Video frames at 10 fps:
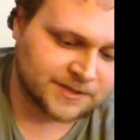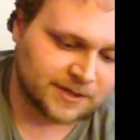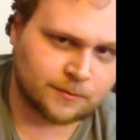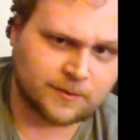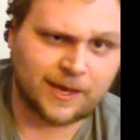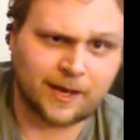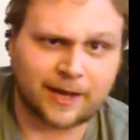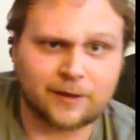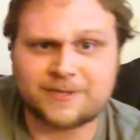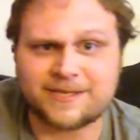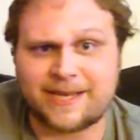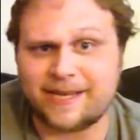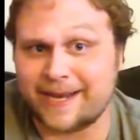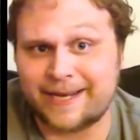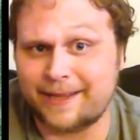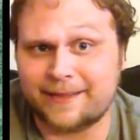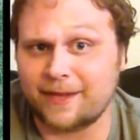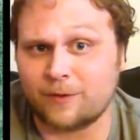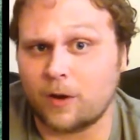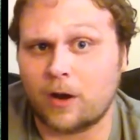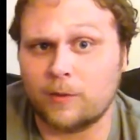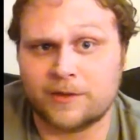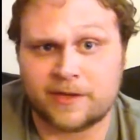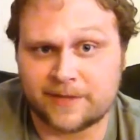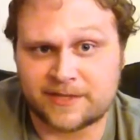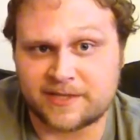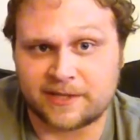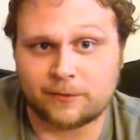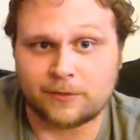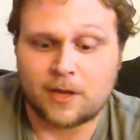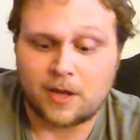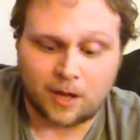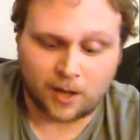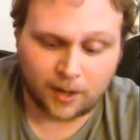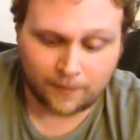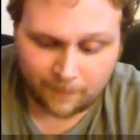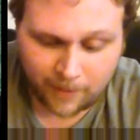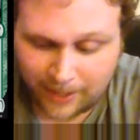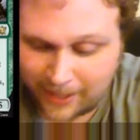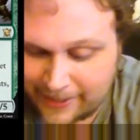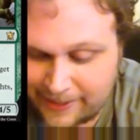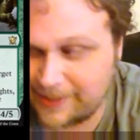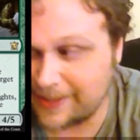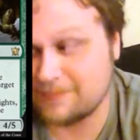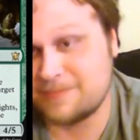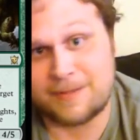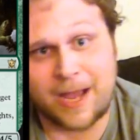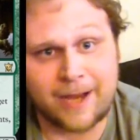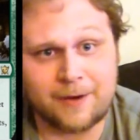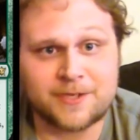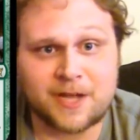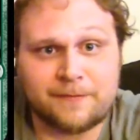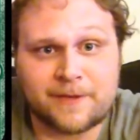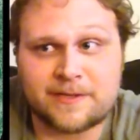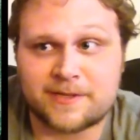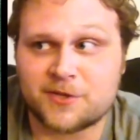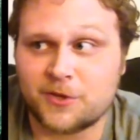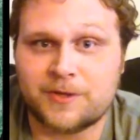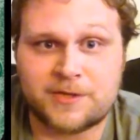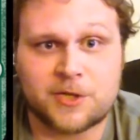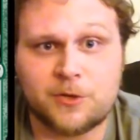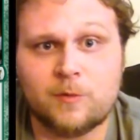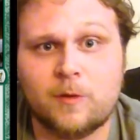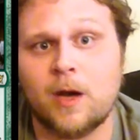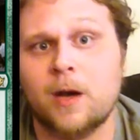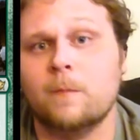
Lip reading: So yeah, I don't see anything wrong with him in sealed. Higher toughness is good too.